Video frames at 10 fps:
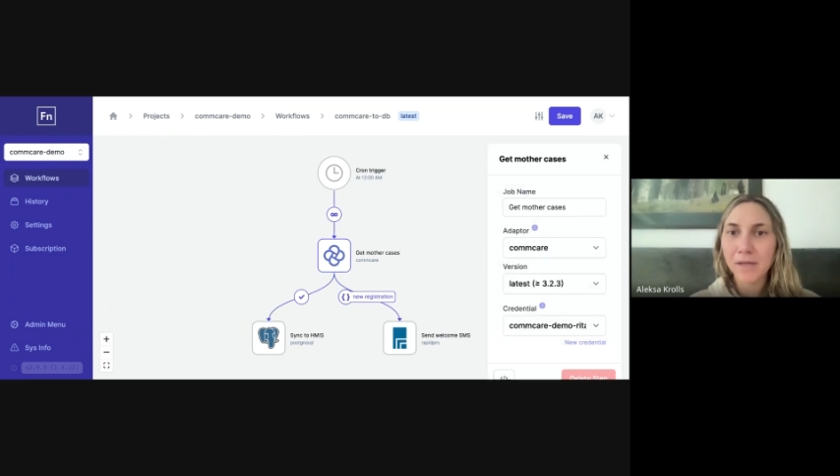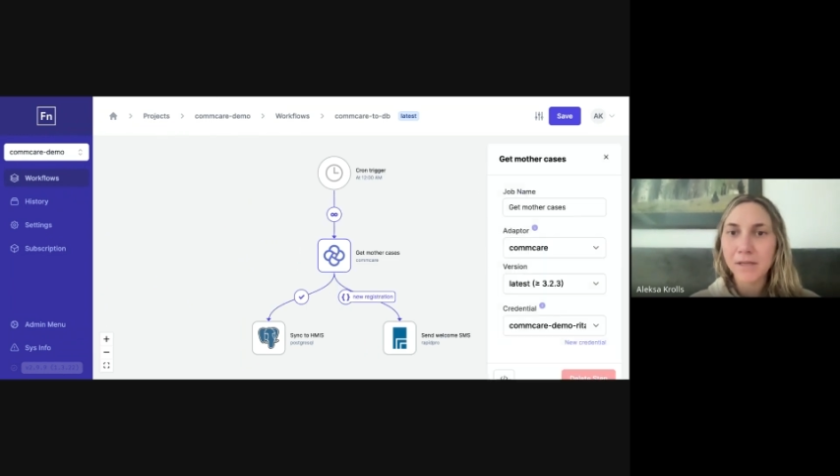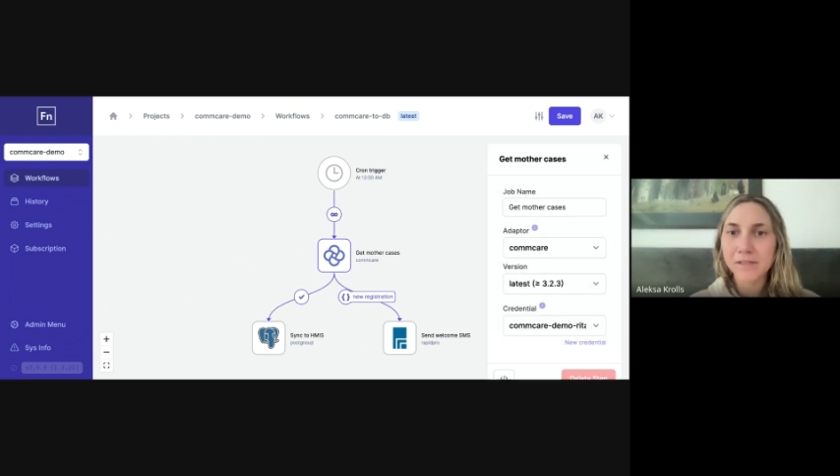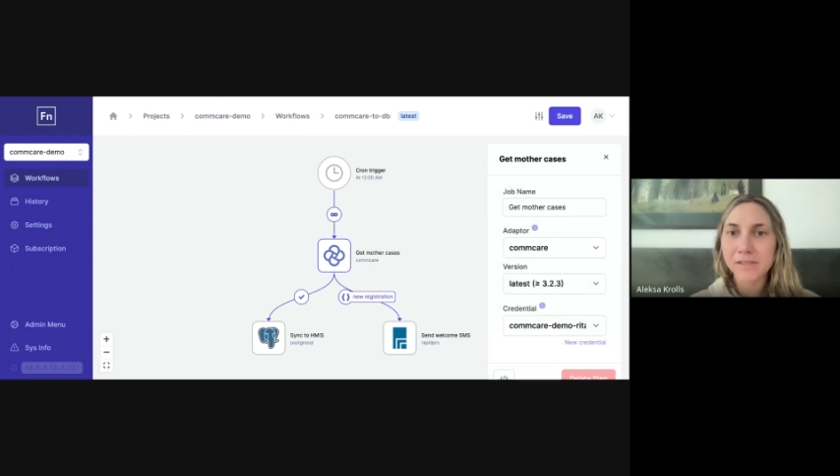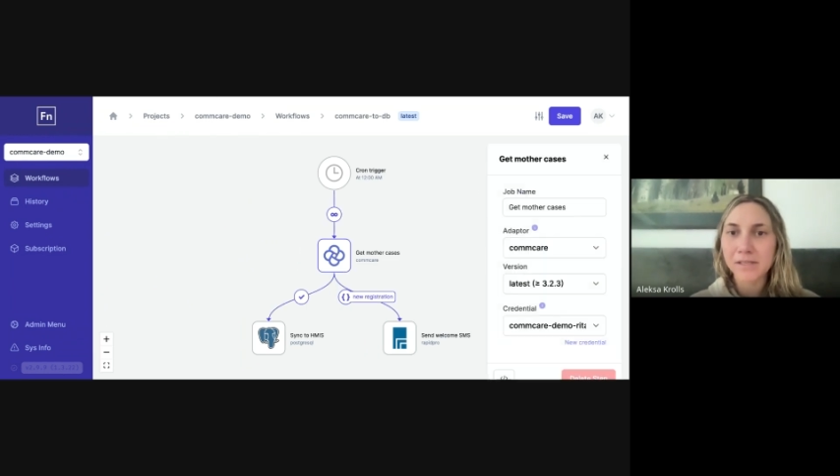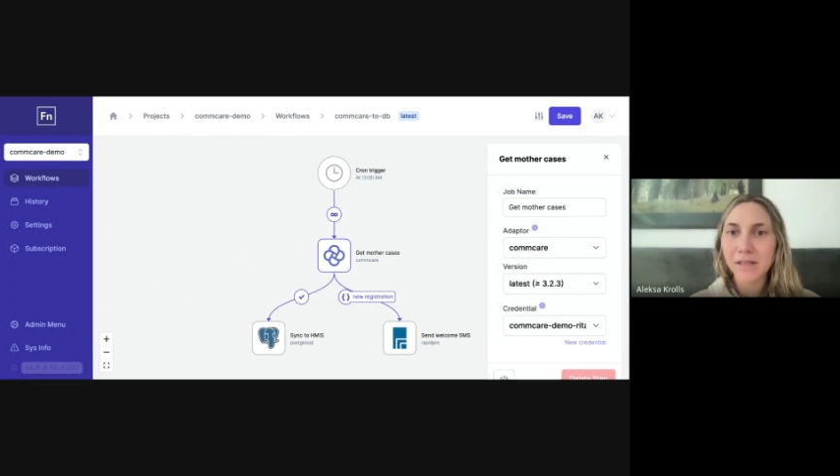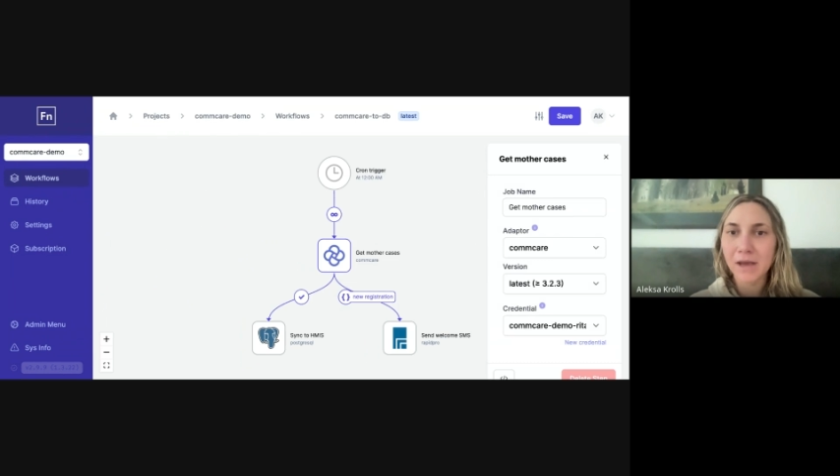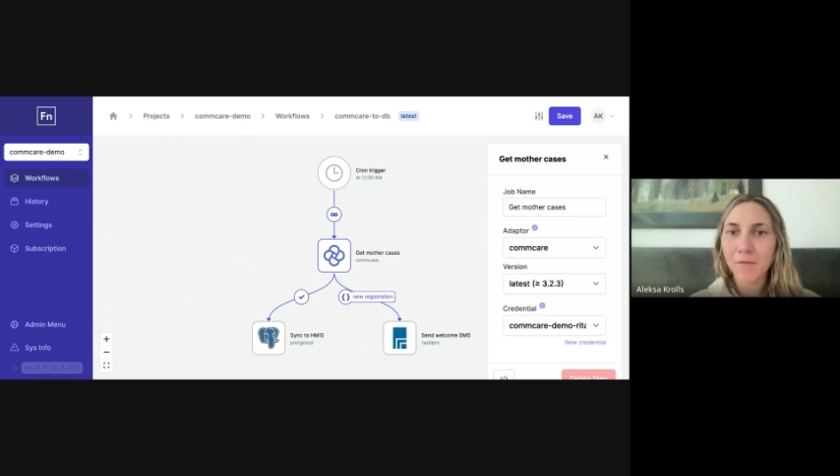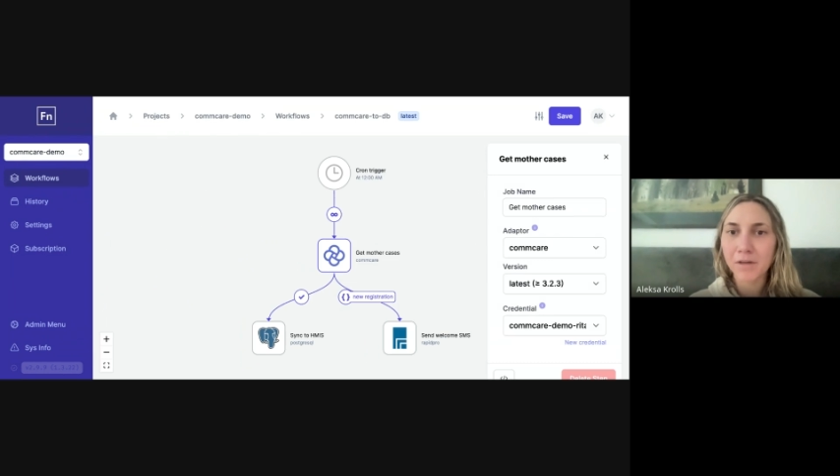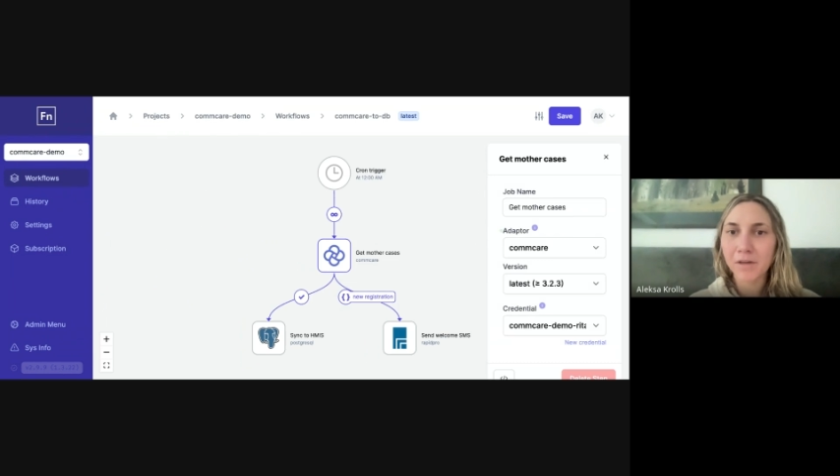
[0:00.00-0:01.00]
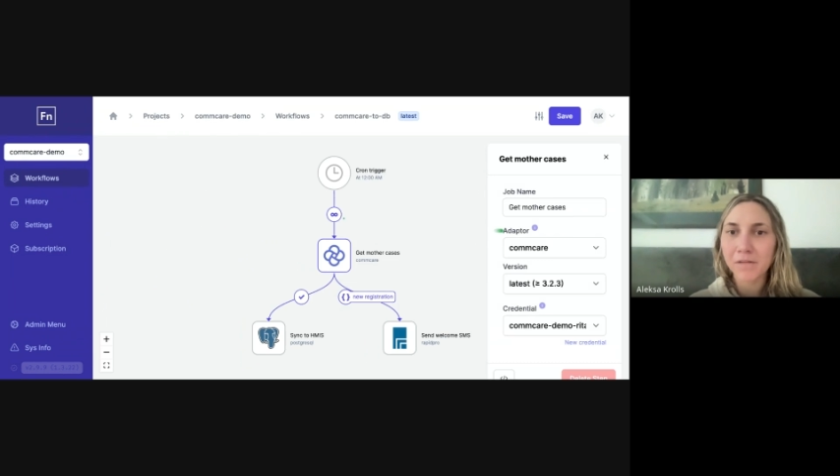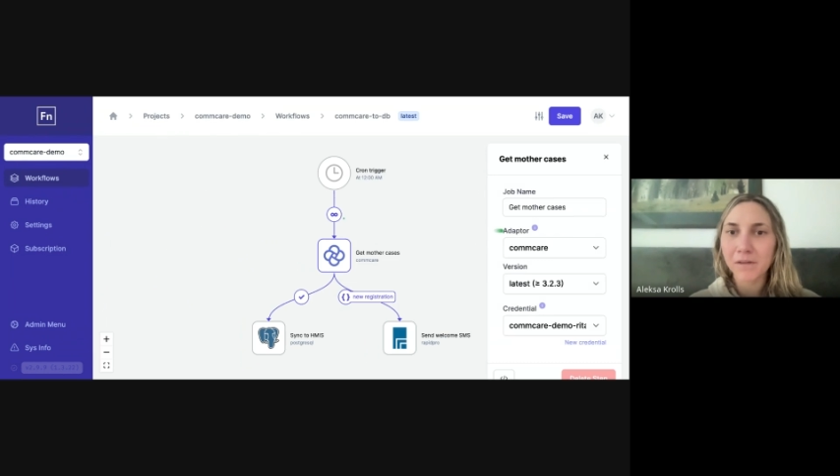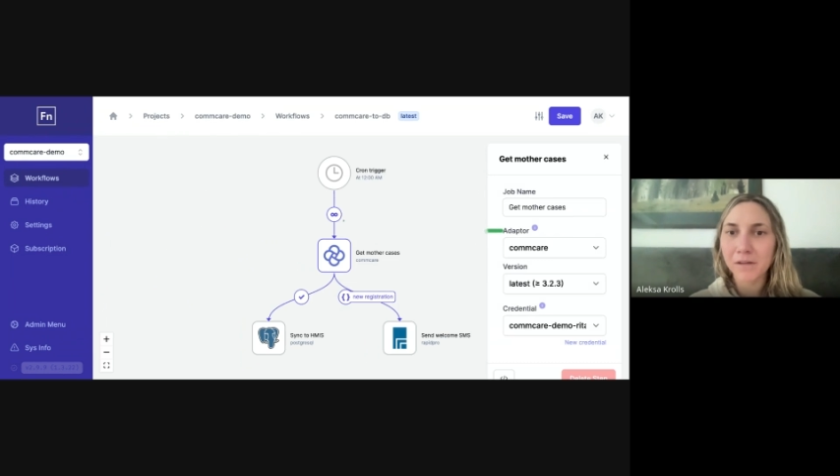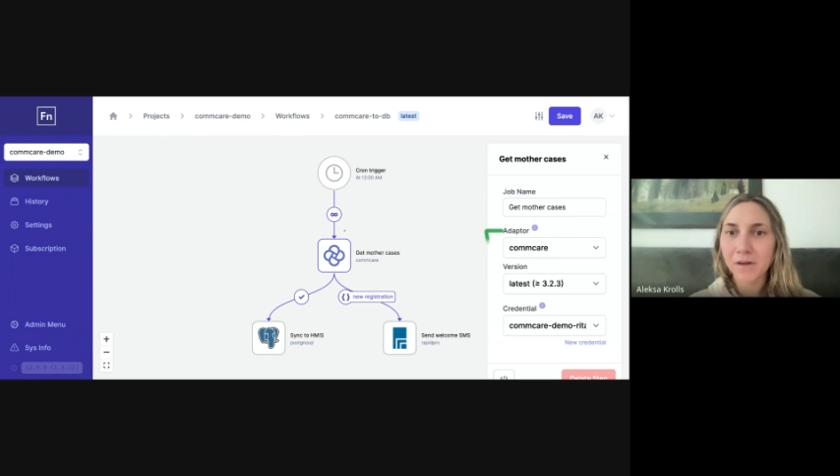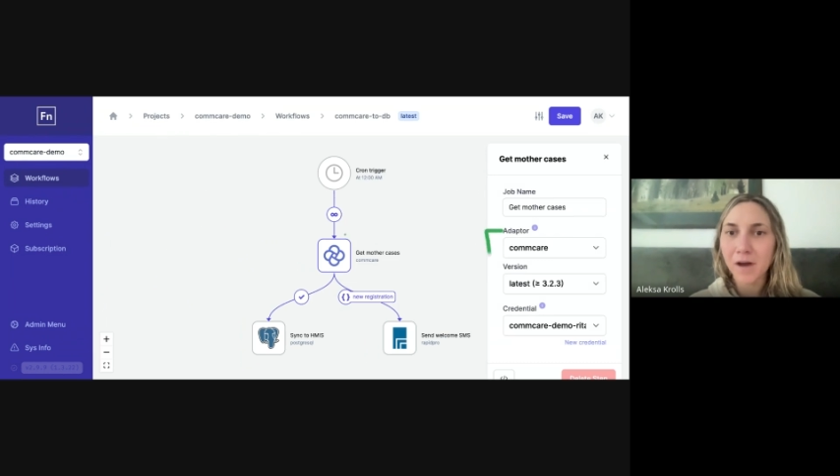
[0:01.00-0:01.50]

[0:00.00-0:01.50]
I can see that we're using the